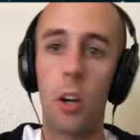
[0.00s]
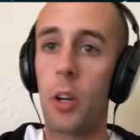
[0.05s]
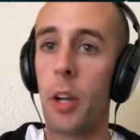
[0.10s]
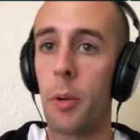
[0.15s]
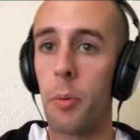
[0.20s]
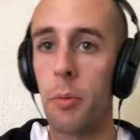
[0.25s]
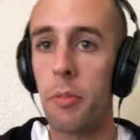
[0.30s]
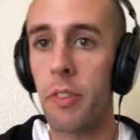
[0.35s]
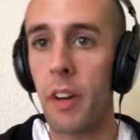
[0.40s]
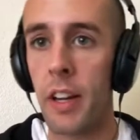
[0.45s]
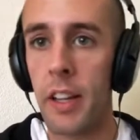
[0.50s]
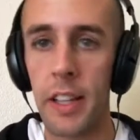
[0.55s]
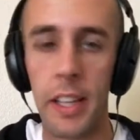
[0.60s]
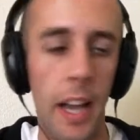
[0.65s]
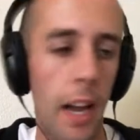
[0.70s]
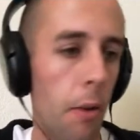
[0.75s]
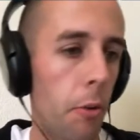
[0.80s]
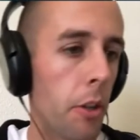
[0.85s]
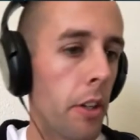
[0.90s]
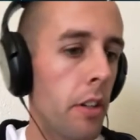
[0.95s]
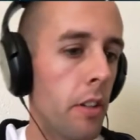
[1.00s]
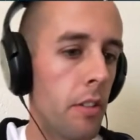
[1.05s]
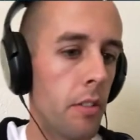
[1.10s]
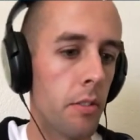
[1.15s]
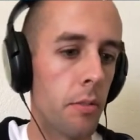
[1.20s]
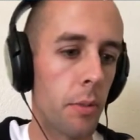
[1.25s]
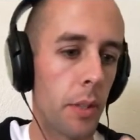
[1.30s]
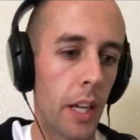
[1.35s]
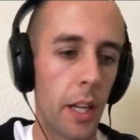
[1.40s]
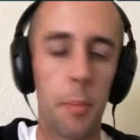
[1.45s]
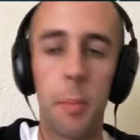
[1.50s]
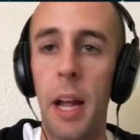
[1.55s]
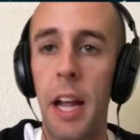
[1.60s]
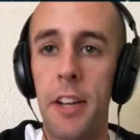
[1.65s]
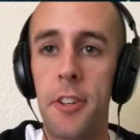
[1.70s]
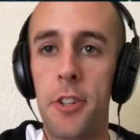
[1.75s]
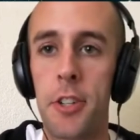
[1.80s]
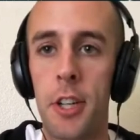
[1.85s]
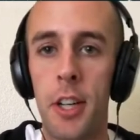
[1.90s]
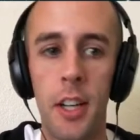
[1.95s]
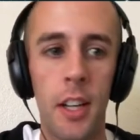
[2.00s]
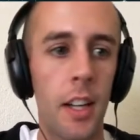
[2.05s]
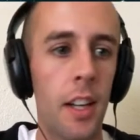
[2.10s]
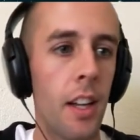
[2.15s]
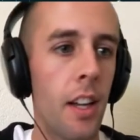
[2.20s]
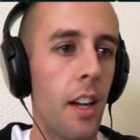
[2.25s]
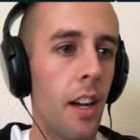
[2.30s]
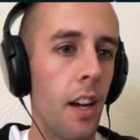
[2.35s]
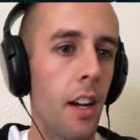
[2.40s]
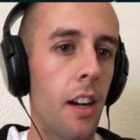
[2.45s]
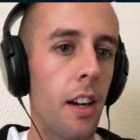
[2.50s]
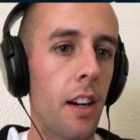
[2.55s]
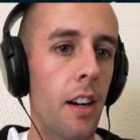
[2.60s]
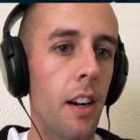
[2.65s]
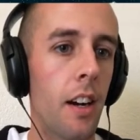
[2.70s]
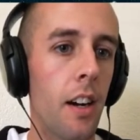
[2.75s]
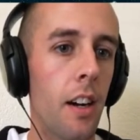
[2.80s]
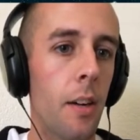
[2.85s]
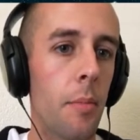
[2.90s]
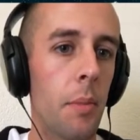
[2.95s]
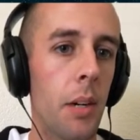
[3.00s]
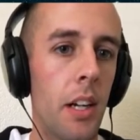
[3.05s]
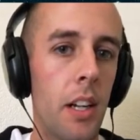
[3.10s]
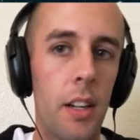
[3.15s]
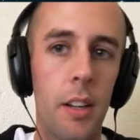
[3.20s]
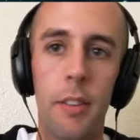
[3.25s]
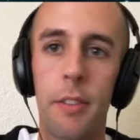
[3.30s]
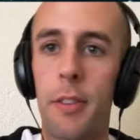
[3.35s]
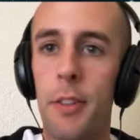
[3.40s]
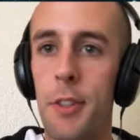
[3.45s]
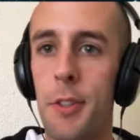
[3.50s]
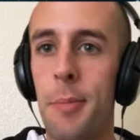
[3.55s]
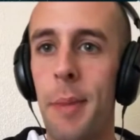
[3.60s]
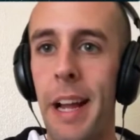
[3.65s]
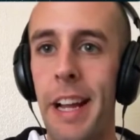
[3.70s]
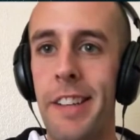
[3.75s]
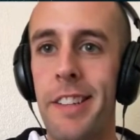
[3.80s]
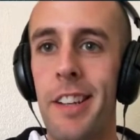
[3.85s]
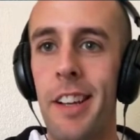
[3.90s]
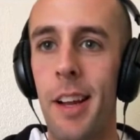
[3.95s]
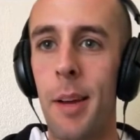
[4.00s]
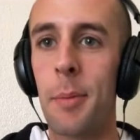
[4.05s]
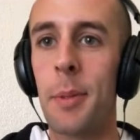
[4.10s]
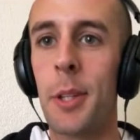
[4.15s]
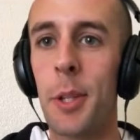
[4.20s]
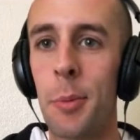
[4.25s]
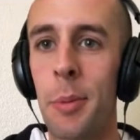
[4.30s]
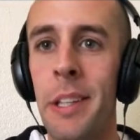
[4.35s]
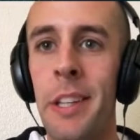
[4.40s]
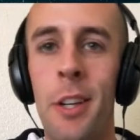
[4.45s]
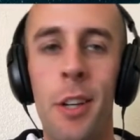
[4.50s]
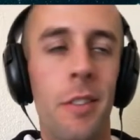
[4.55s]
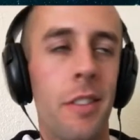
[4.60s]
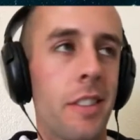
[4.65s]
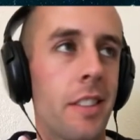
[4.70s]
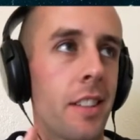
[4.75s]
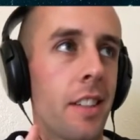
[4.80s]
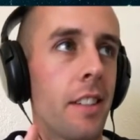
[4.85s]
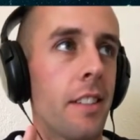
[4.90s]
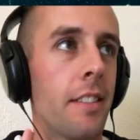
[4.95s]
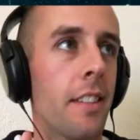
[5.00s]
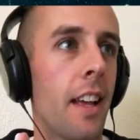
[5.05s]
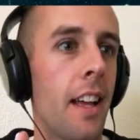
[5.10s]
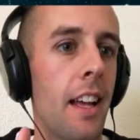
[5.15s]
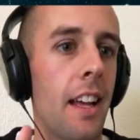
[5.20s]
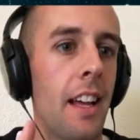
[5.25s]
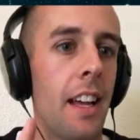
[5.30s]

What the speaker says: Okay, we finally got one. We got a match. First match. I'm a little bit nervous because,